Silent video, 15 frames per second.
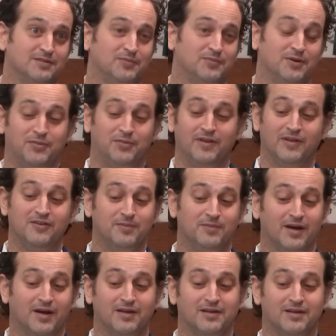But believe
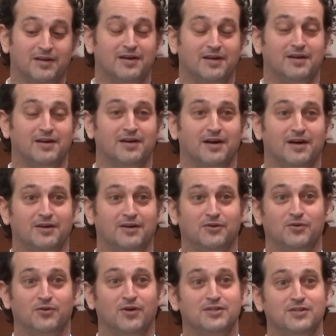me, I'd go
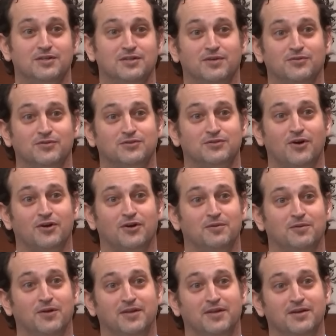crazy if I was talking
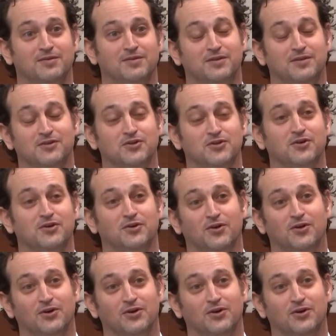about Dave like this all year long.